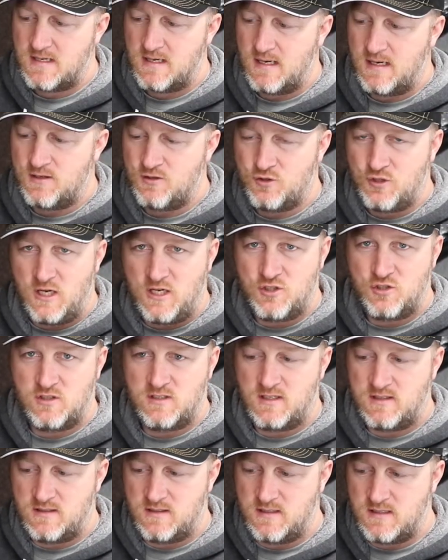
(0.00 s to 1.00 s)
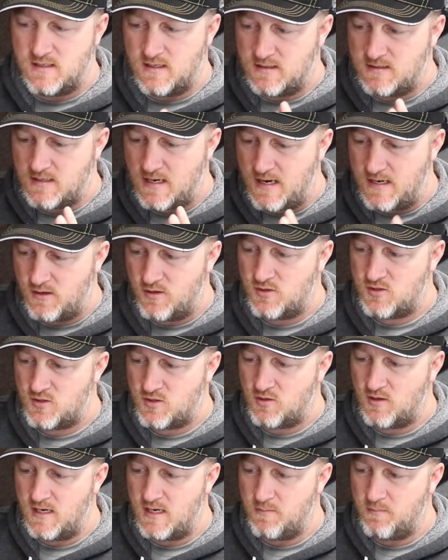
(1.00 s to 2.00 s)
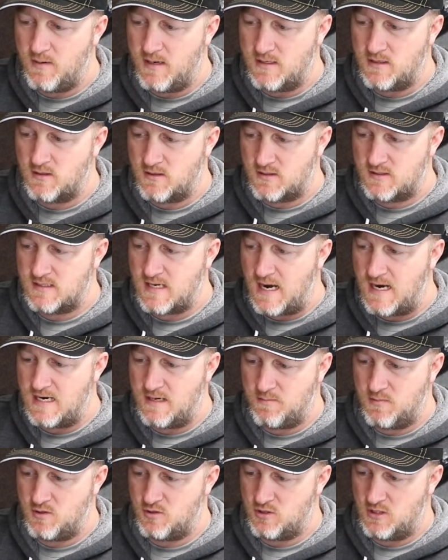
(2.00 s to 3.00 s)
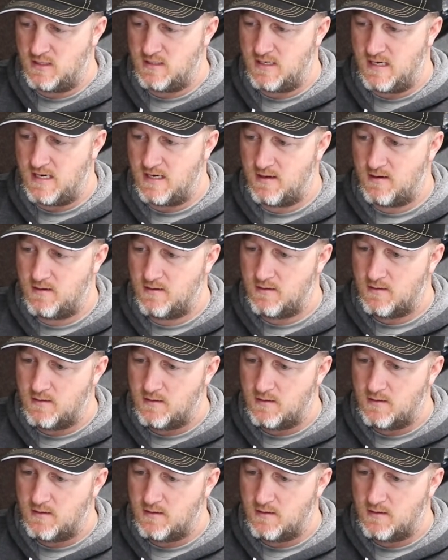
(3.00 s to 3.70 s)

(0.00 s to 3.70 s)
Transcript: it and changes it to the entire screen being your side imaging data.